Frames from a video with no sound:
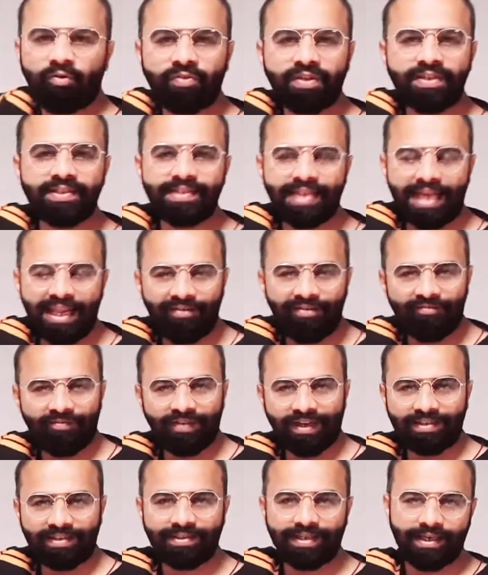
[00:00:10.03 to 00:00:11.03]
the
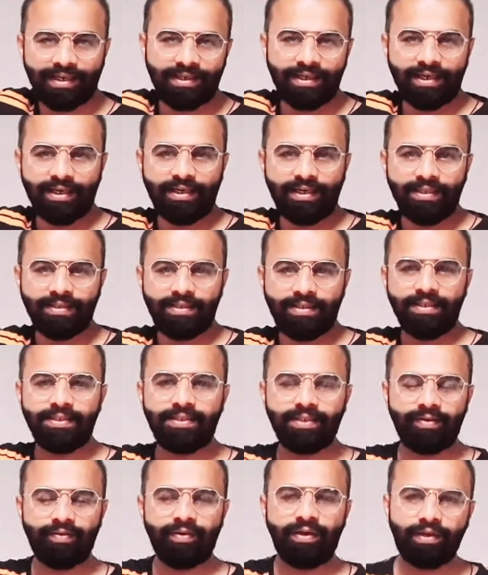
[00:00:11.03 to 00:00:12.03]
self-excited DC
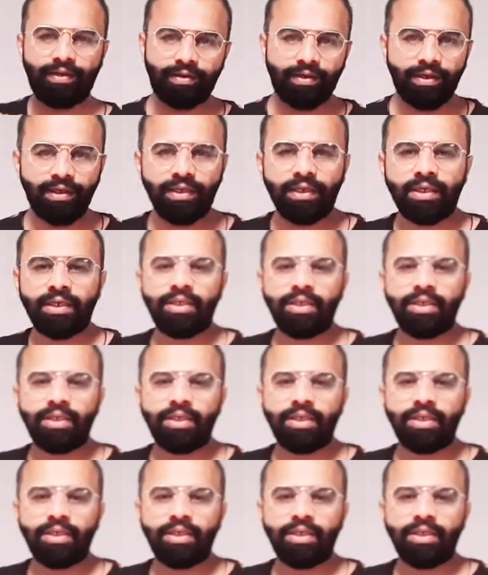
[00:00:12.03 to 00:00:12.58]
generator.